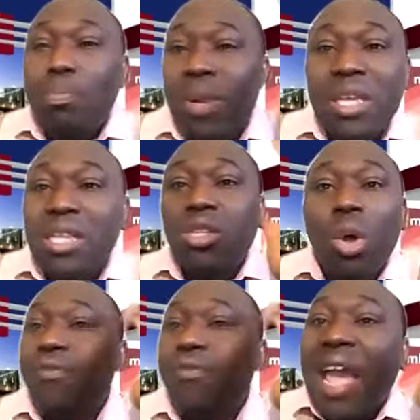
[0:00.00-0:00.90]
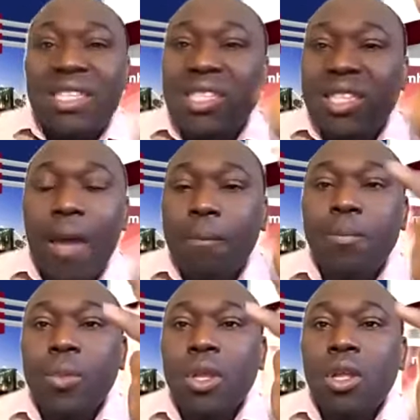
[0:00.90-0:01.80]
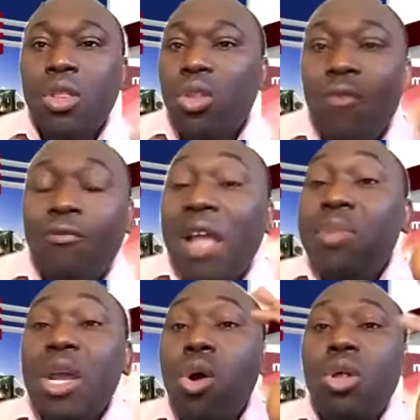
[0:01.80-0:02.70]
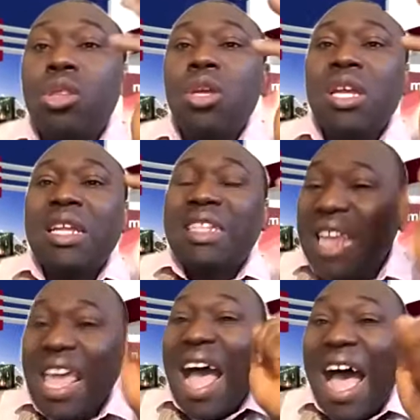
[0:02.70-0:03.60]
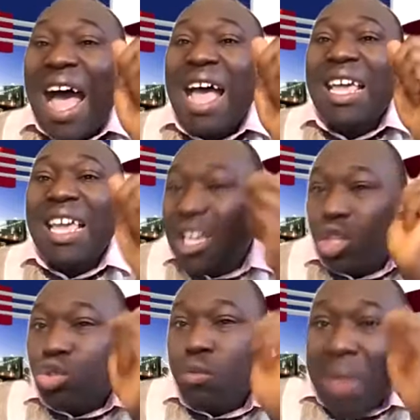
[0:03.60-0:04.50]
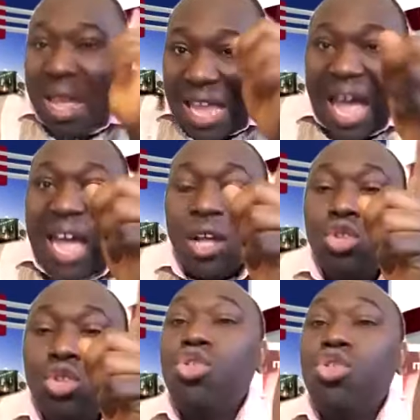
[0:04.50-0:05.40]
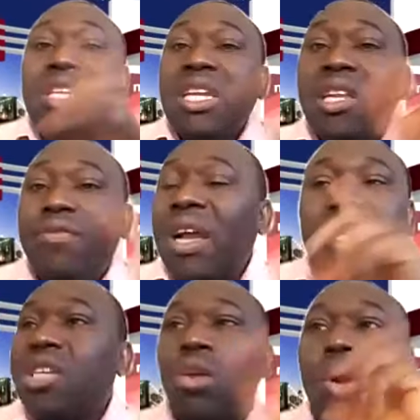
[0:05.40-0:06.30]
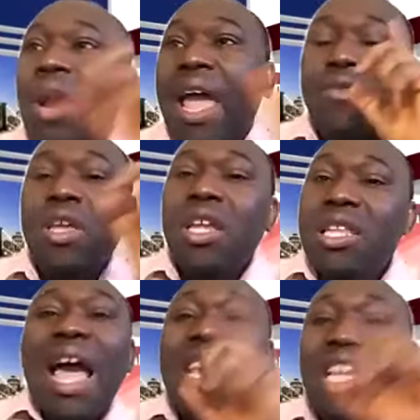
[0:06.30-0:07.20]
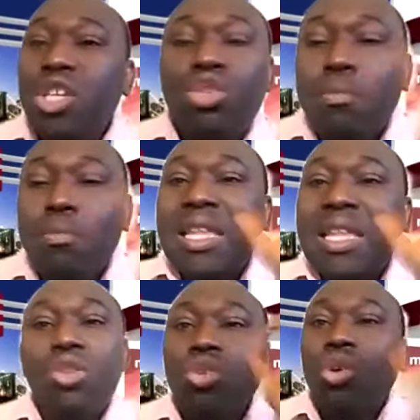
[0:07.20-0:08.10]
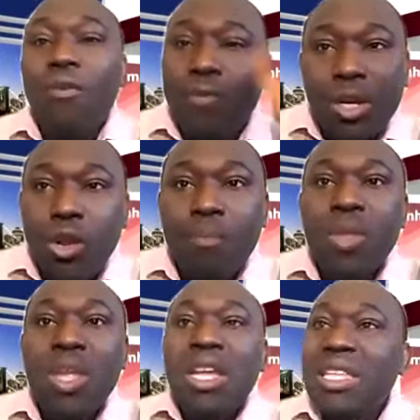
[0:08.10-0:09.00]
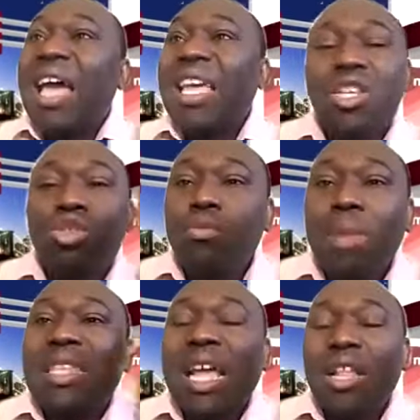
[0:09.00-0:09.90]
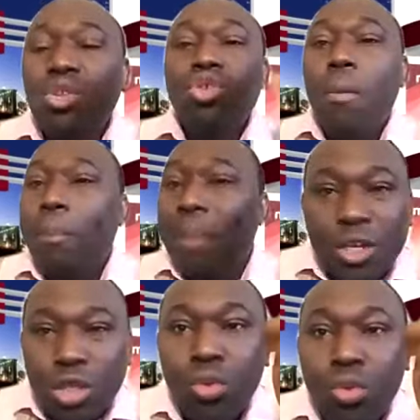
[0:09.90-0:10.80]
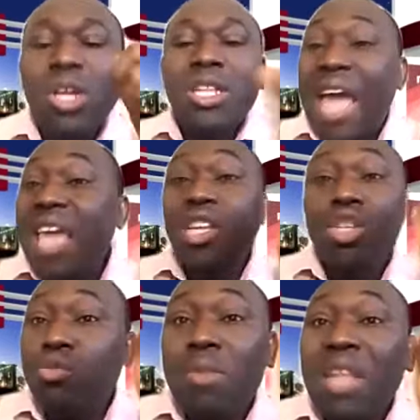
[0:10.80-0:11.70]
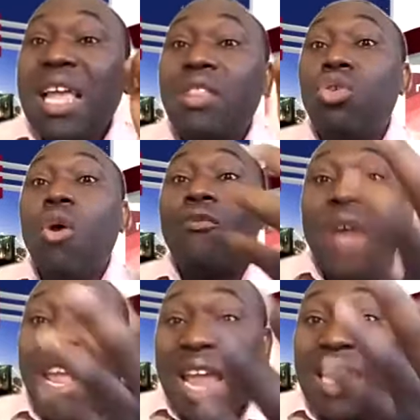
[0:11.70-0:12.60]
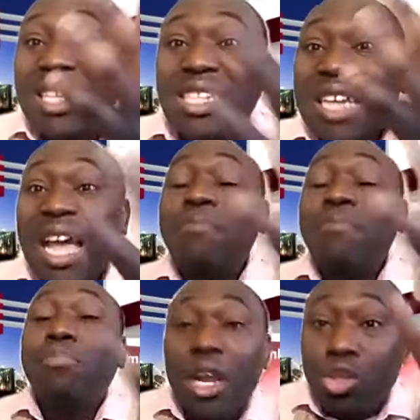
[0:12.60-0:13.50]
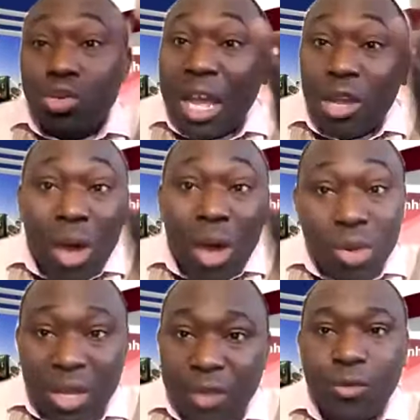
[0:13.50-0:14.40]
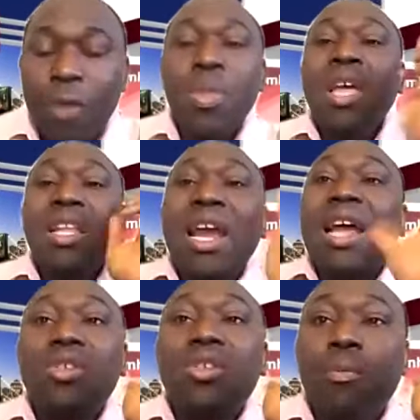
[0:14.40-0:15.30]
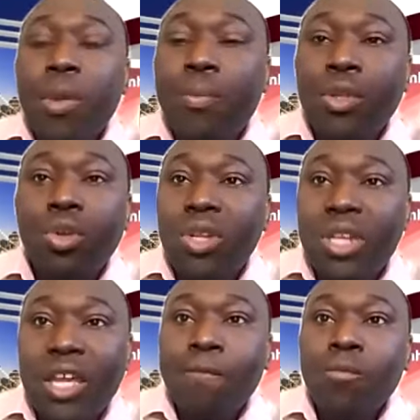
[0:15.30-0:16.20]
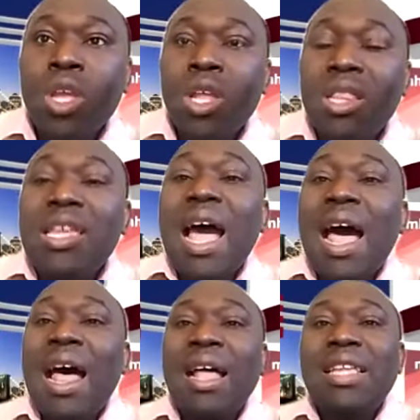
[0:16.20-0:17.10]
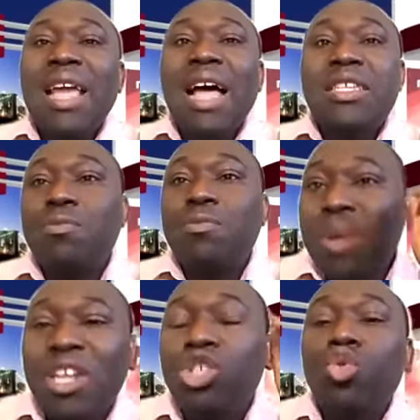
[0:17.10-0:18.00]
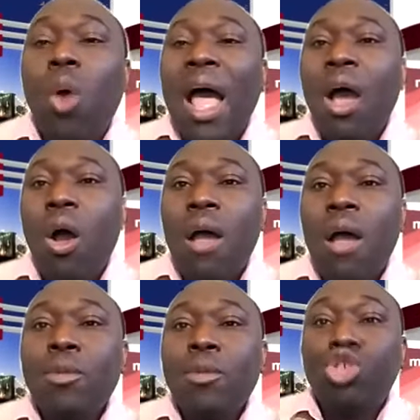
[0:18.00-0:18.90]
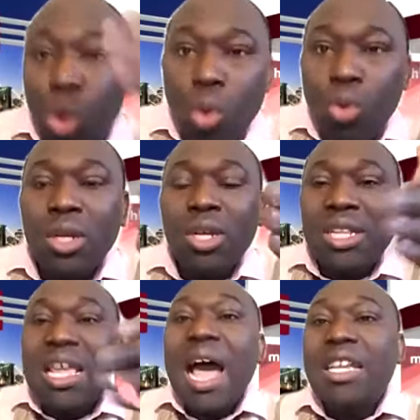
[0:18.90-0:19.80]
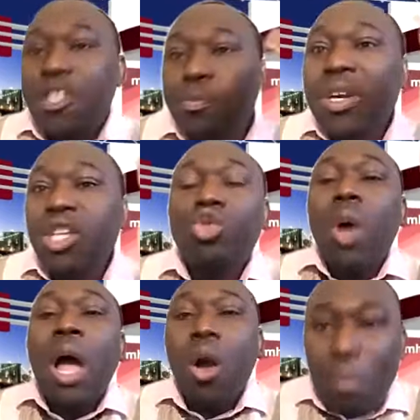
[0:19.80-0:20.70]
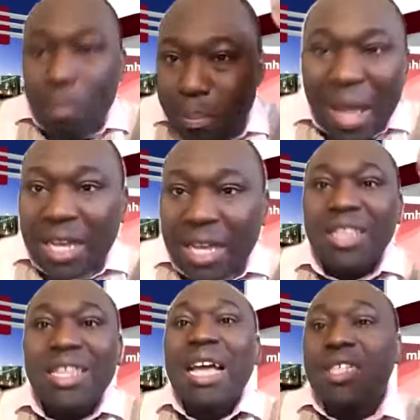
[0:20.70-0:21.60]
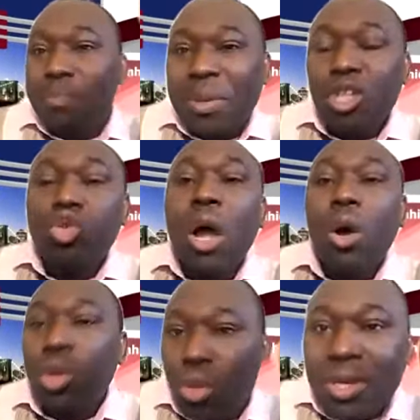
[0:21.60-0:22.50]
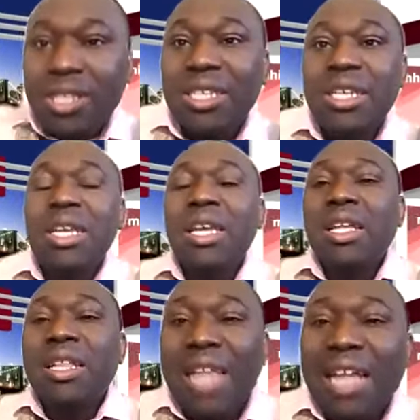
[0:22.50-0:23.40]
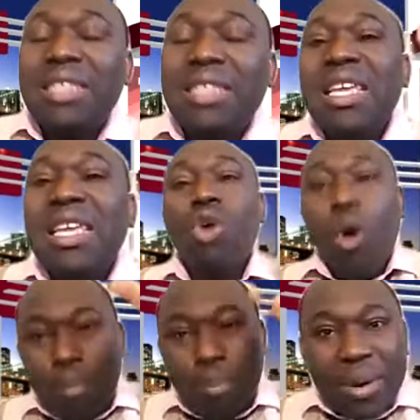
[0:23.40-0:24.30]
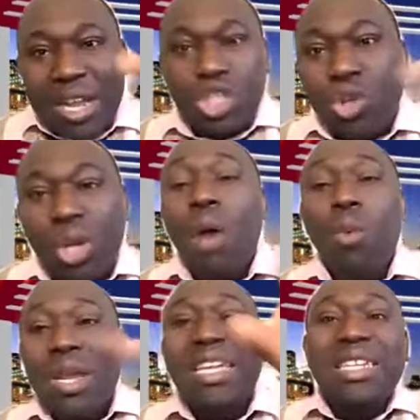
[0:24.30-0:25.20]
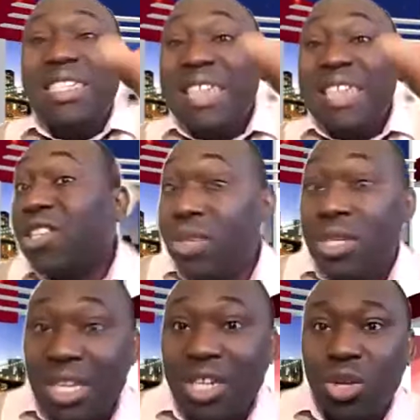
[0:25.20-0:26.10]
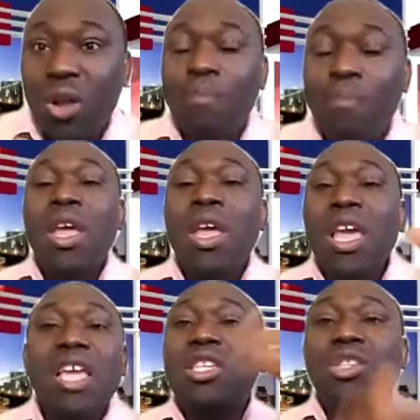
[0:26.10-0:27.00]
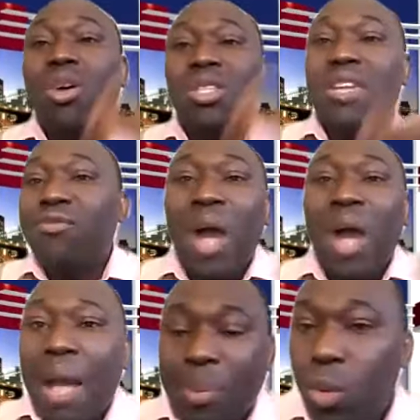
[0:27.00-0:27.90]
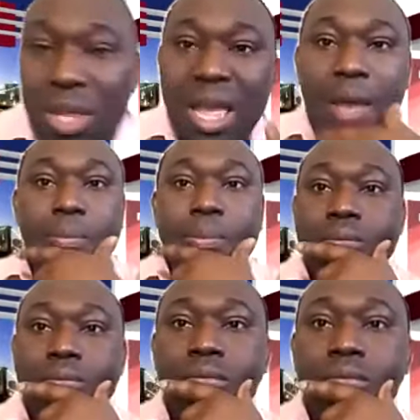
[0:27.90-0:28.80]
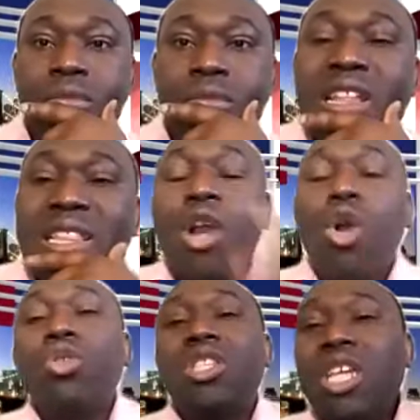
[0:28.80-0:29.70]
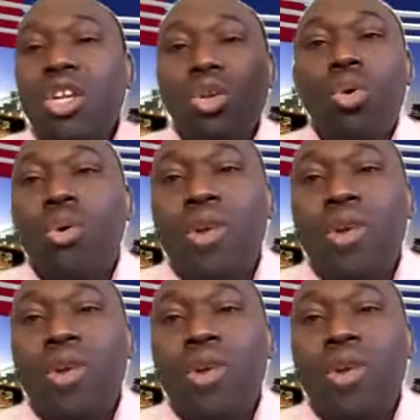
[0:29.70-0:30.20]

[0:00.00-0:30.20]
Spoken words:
please don't fight them. Don't fight, because they are instrumental to your deliverance in your life. They are instrumental to your freedom. They are instrumental to your breakthrough. They are instrumental to your financial breakthrough that you are looking for. There are some people today, their spiritual throne, their spiritual backing, their spiritual authority that is operational within their jurisdiction is not even happy with them. They continue to